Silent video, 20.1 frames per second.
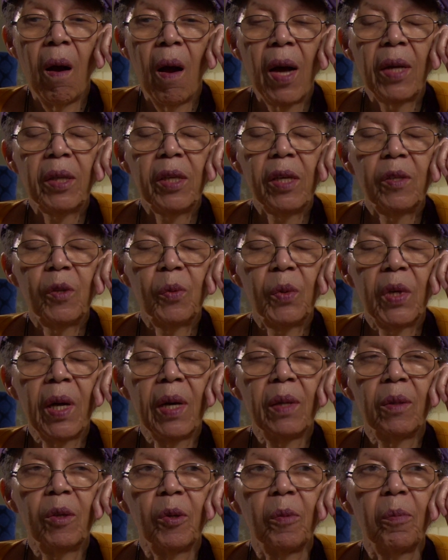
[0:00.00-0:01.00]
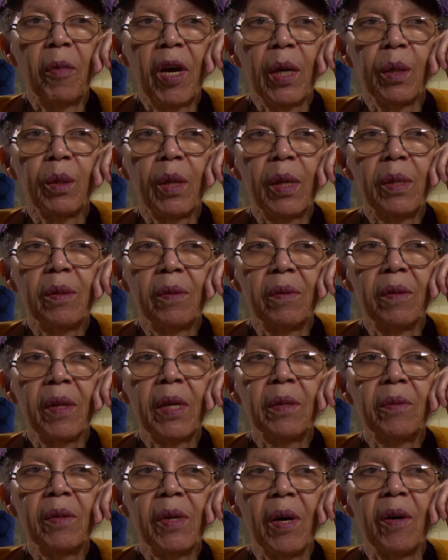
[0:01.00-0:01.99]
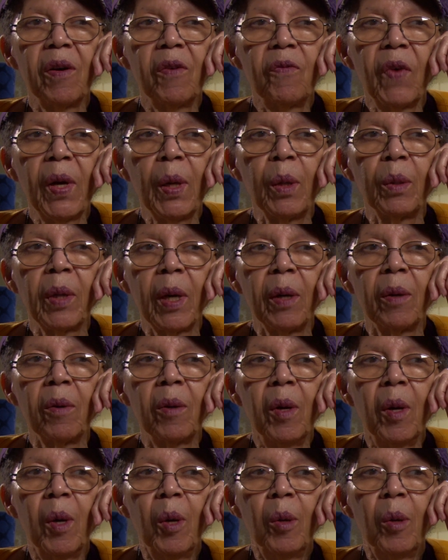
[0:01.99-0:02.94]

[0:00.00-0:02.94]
I guess when I look back, that's how I found out.